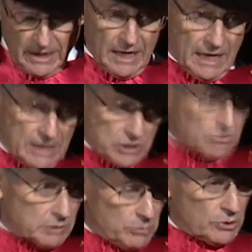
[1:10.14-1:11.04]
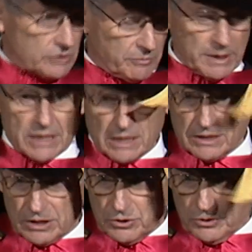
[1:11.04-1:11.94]
As you emerge from this
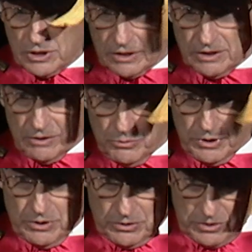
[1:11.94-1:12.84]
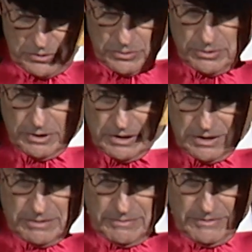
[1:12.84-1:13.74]
institution with your
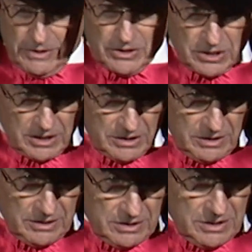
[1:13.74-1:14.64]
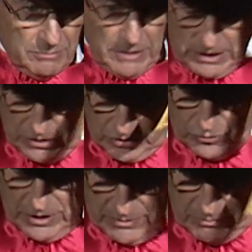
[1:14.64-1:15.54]
tools, your skills, and your
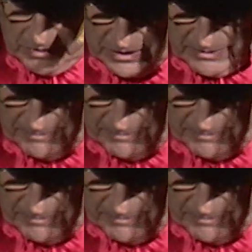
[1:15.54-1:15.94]
dreams,